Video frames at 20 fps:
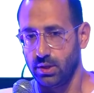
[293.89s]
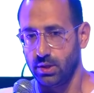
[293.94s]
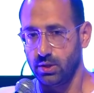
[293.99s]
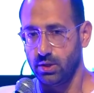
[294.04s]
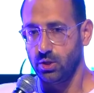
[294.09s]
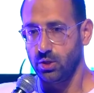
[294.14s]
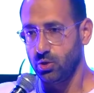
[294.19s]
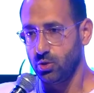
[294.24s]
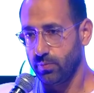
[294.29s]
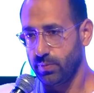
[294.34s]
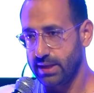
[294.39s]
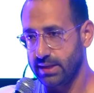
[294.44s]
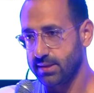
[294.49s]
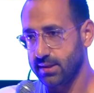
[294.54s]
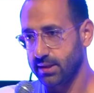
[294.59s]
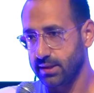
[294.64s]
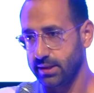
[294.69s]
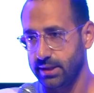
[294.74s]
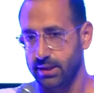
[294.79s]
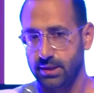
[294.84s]
you'll
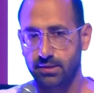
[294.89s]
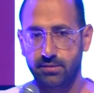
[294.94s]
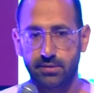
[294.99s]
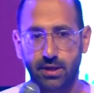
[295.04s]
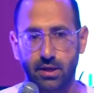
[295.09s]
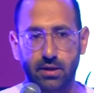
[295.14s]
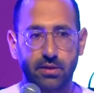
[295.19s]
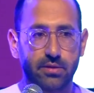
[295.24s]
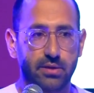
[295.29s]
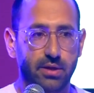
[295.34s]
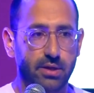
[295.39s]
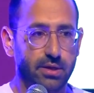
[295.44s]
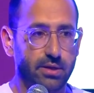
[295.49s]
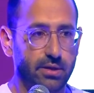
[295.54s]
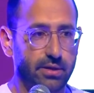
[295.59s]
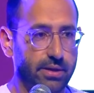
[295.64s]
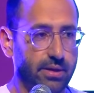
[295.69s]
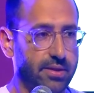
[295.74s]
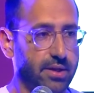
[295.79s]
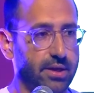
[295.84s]
basically tell the
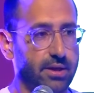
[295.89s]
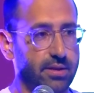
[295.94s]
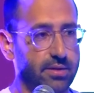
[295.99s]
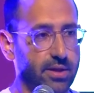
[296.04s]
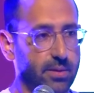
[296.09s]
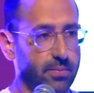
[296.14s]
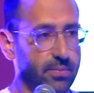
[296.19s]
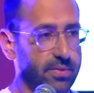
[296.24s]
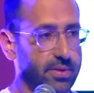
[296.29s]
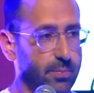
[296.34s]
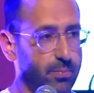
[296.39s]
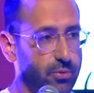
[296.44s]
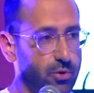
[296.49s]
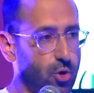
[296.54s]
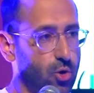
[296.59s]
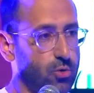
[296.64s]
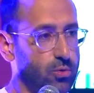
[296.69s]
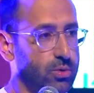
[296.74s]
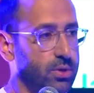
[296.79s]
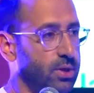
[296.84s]

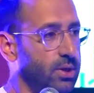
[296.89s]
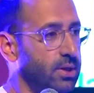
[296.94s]
pro,